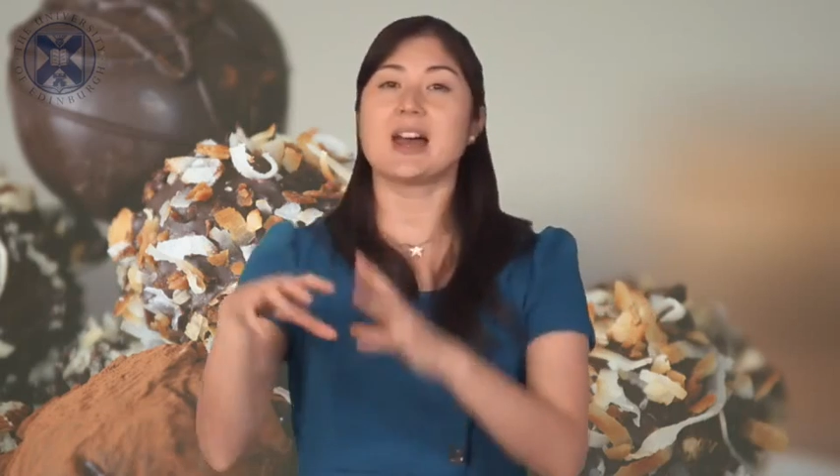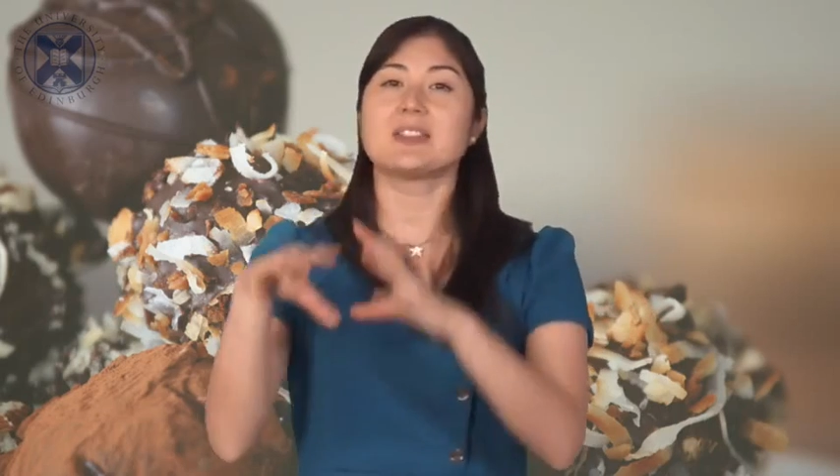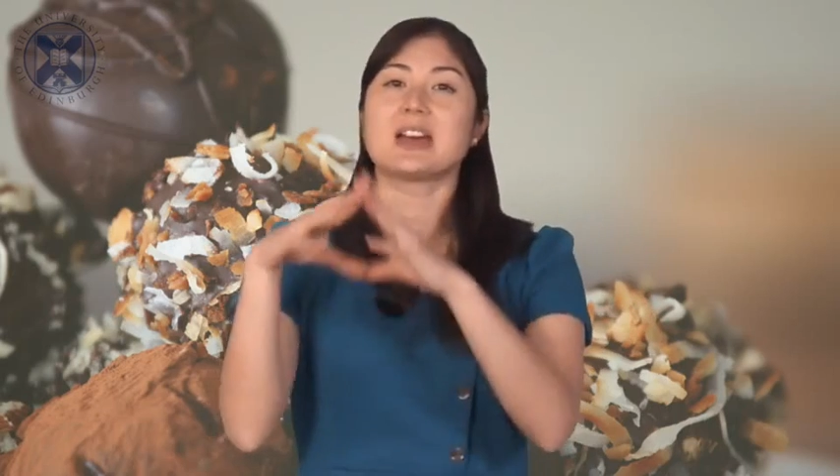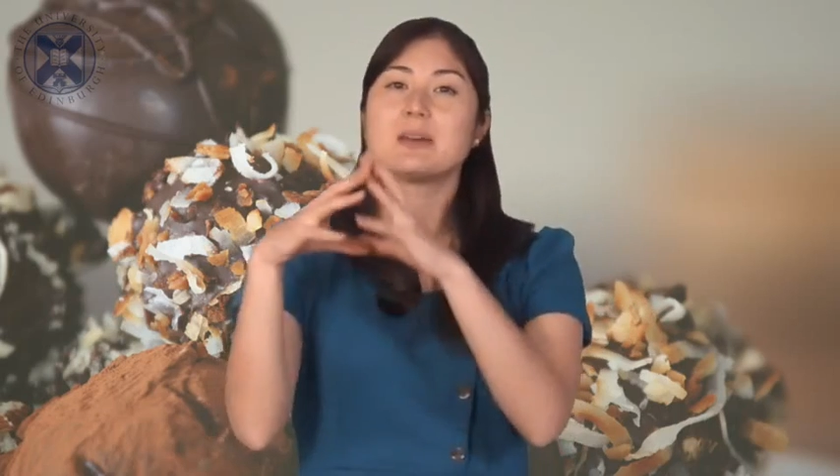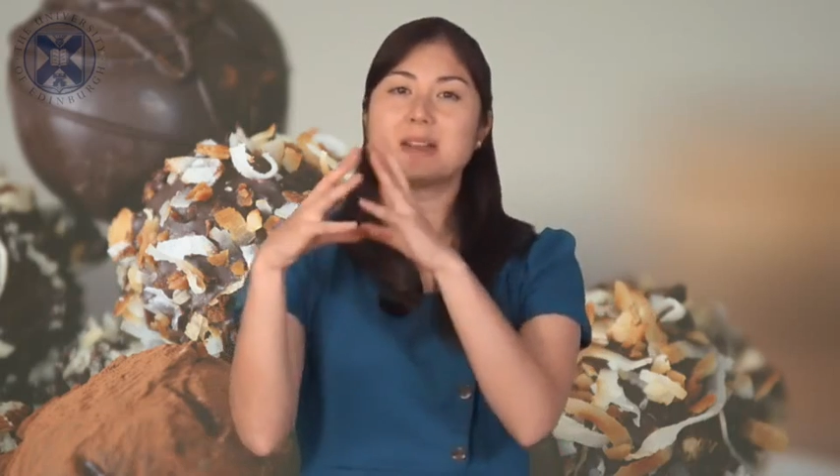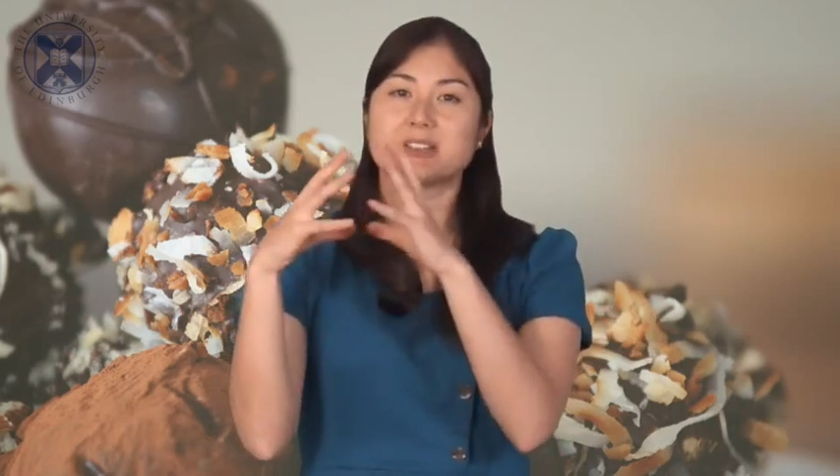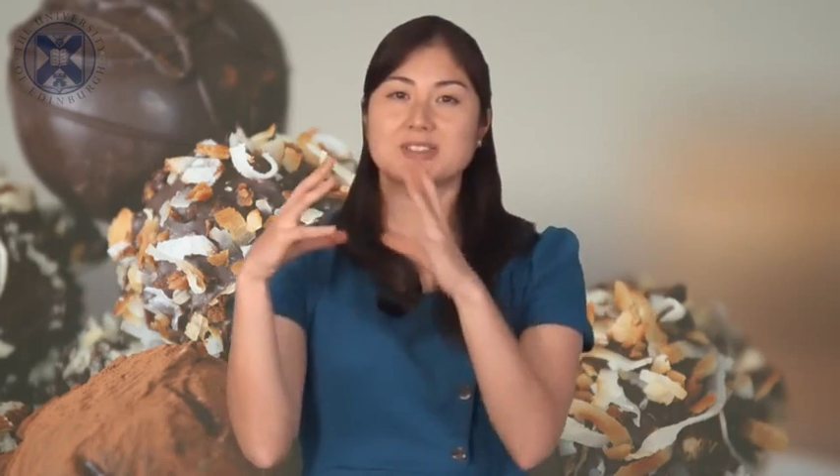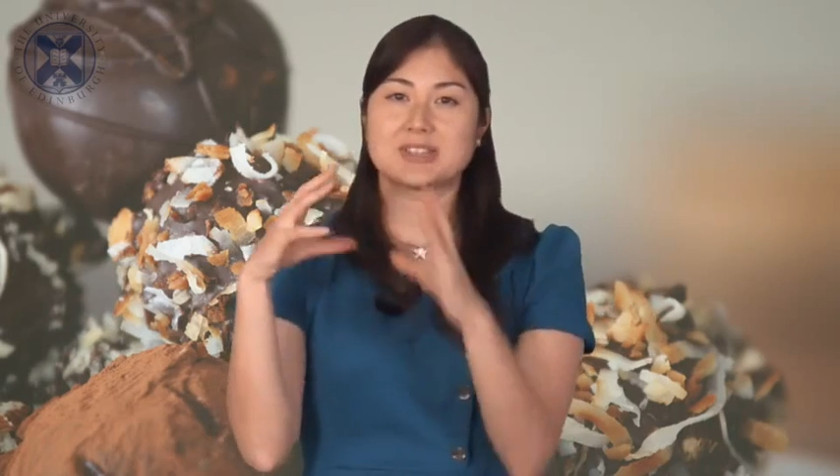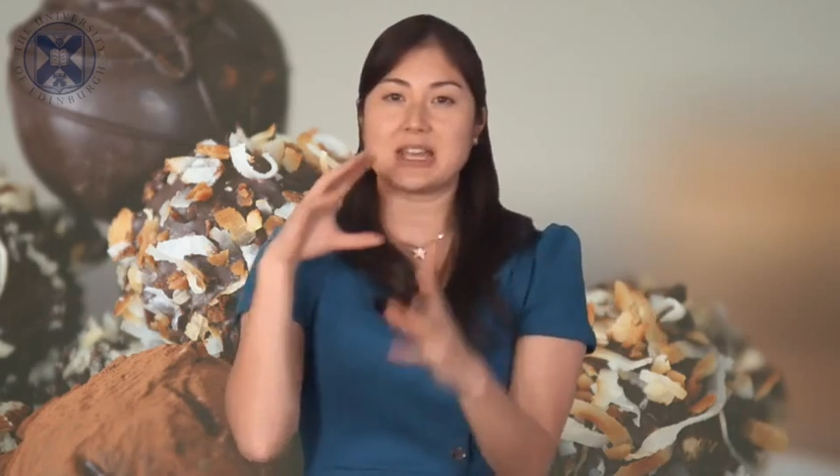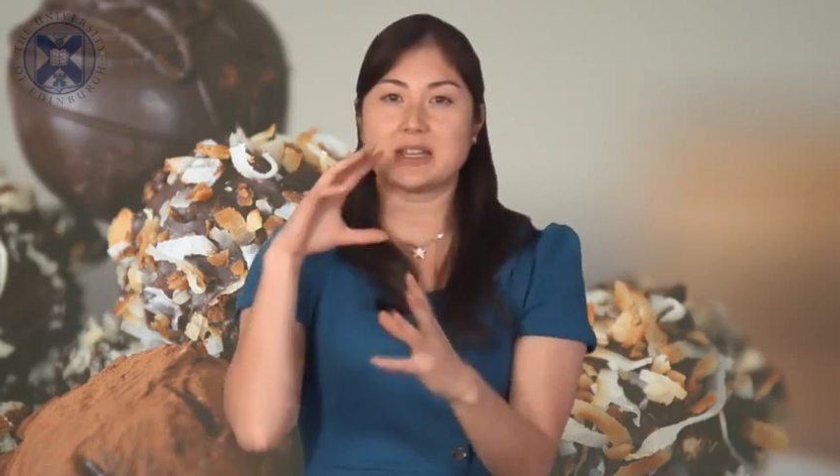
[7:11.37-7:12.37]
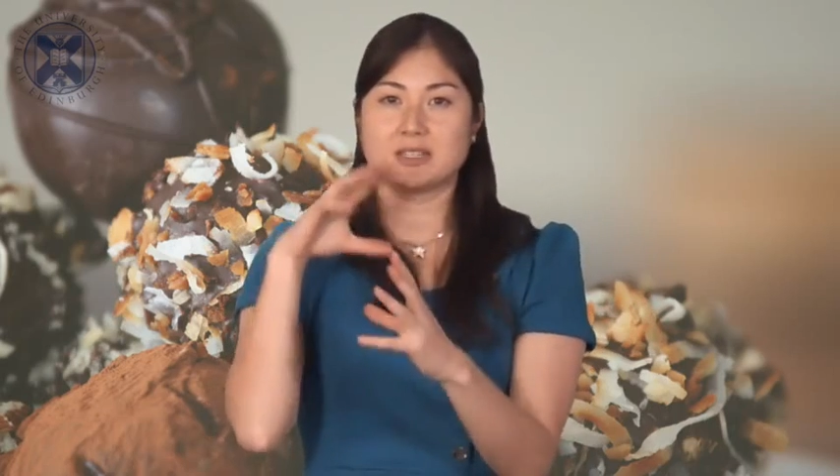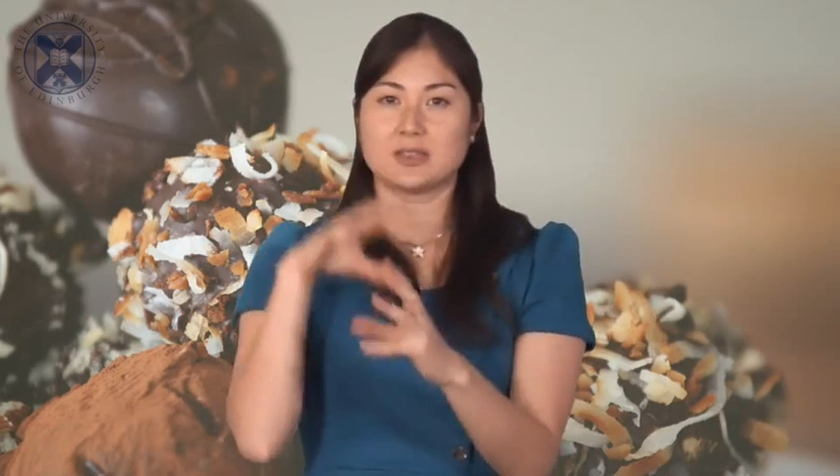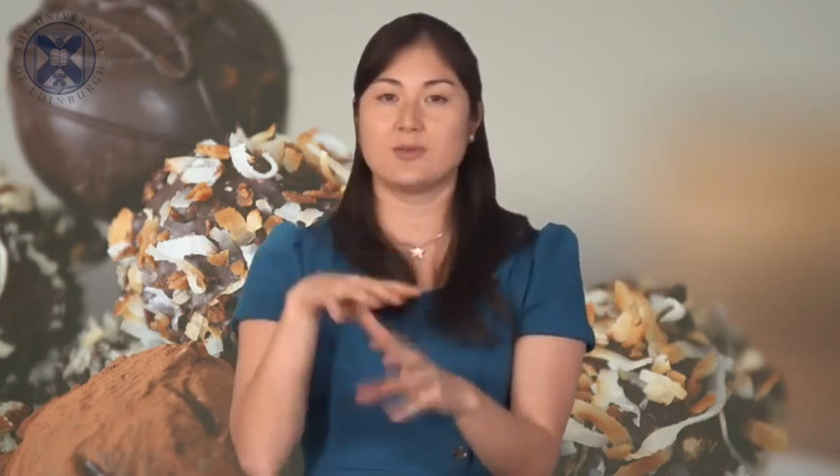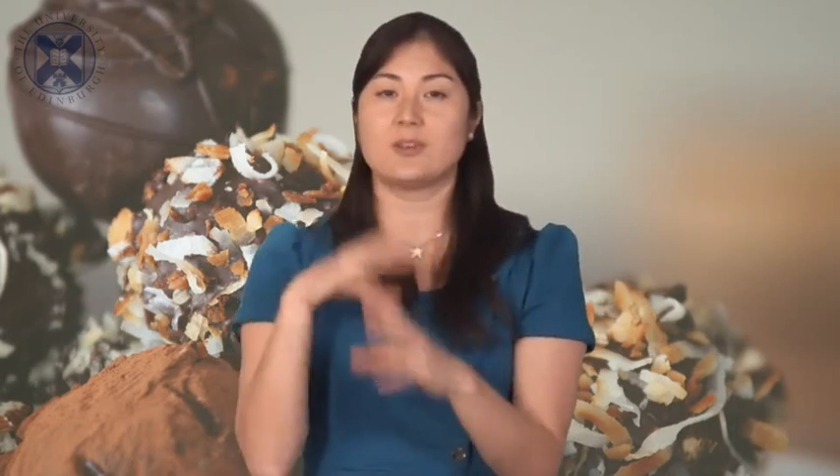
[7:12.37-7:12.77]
And that mental state